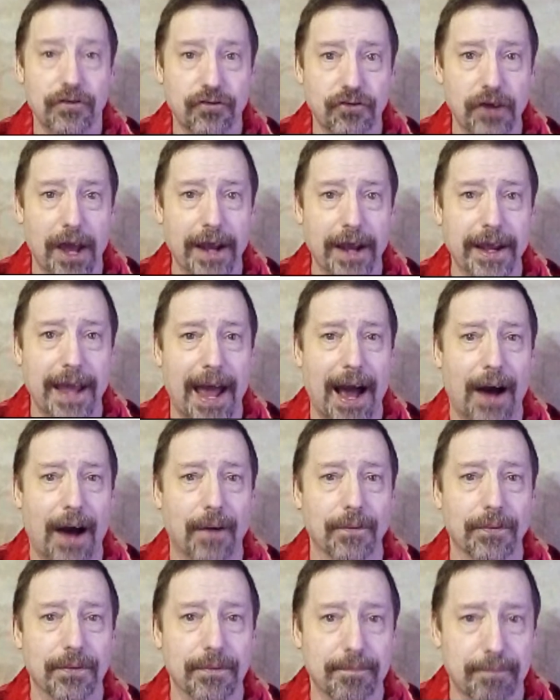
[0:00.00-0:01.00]
Check
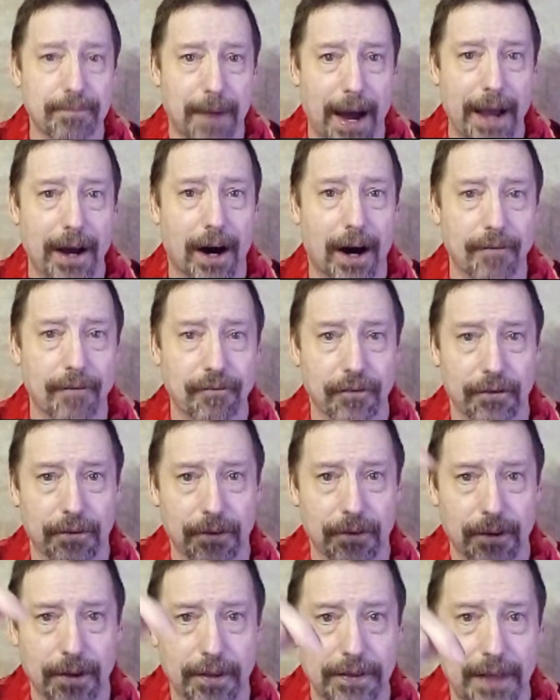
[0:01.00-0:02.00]
out my
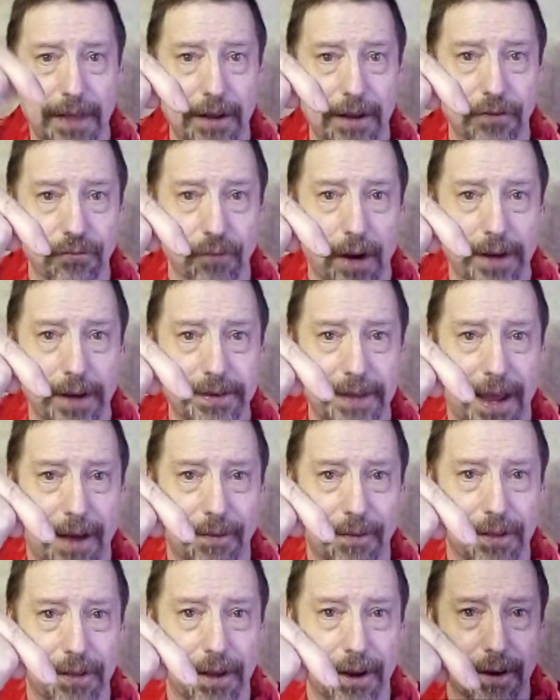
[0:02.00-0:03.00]
offer that is right
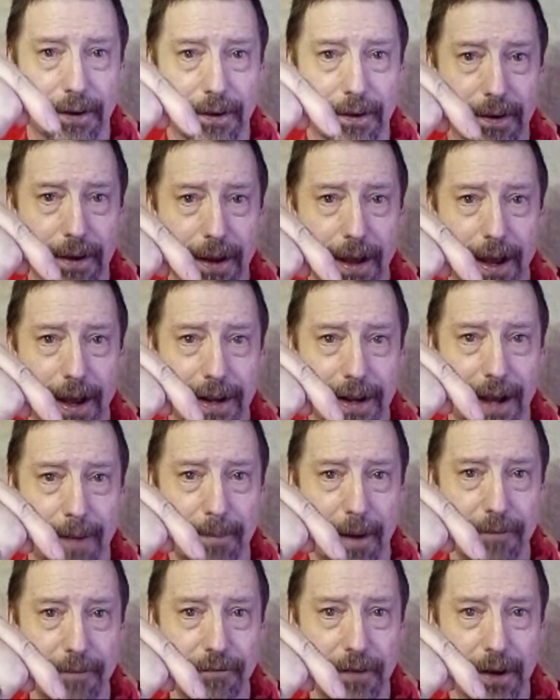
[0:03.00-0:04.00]
down there. Got
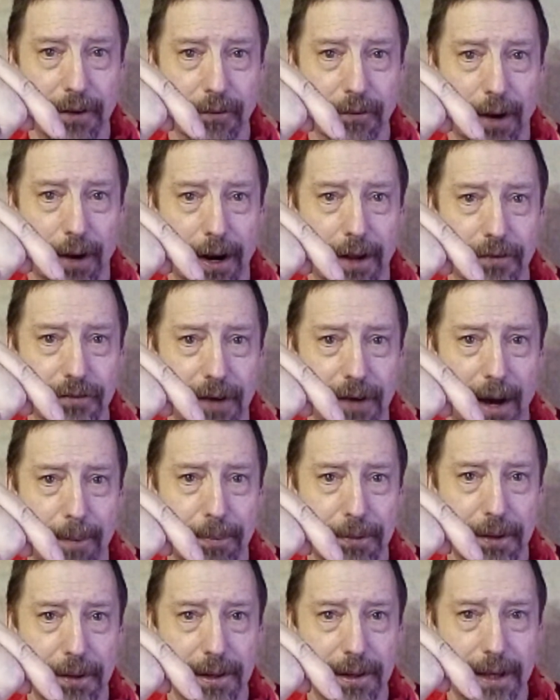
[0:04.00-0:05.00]
my finger right on
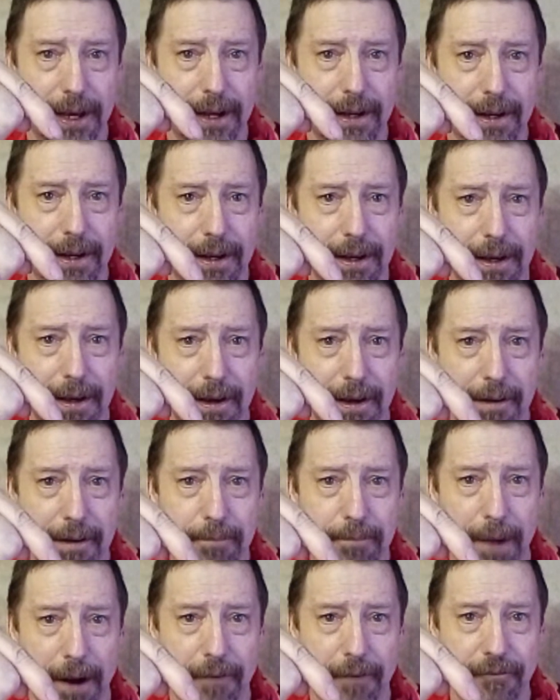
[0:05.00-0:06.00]
top of the link.
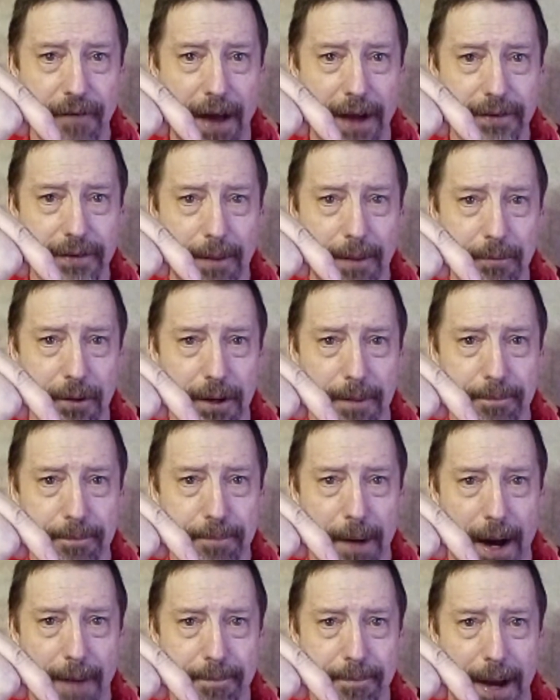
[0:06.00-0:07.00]
Matter of fact, I'm going to
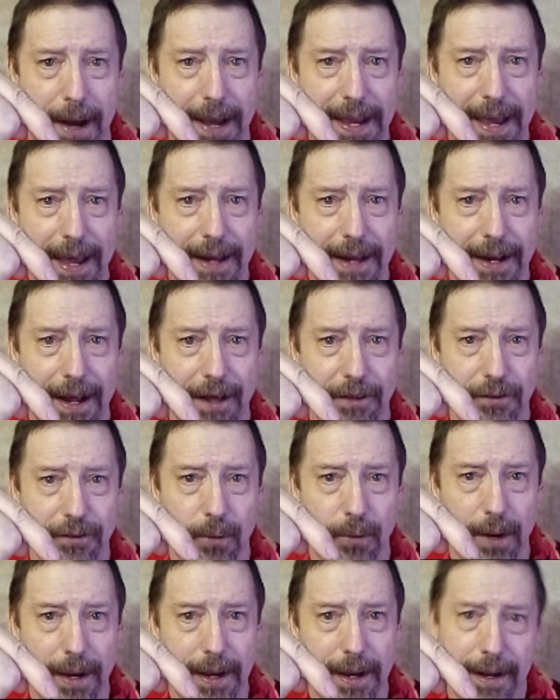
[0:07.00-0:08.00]
bob my head out of the
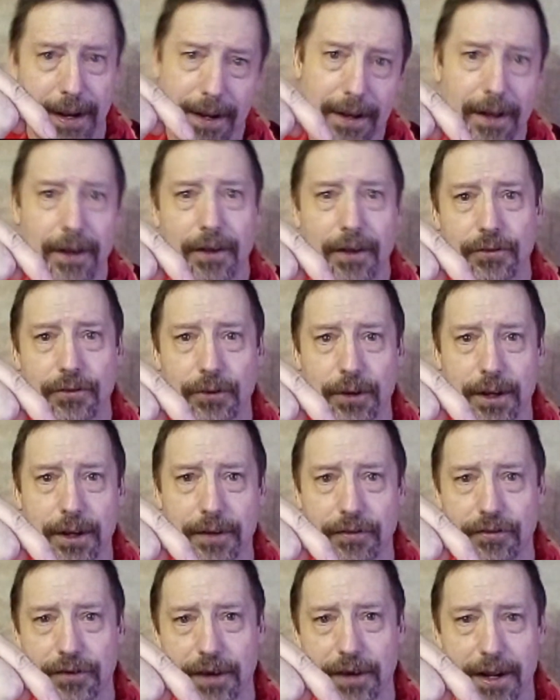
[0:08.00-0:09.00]
way so you
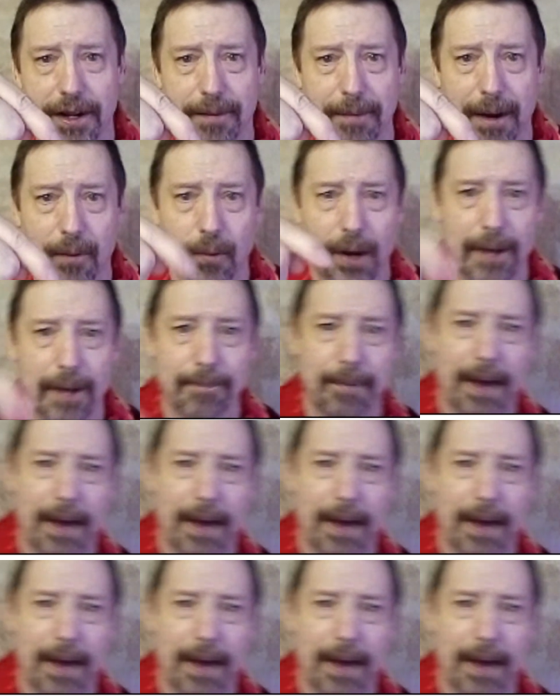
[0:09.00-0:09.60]
can see it on my white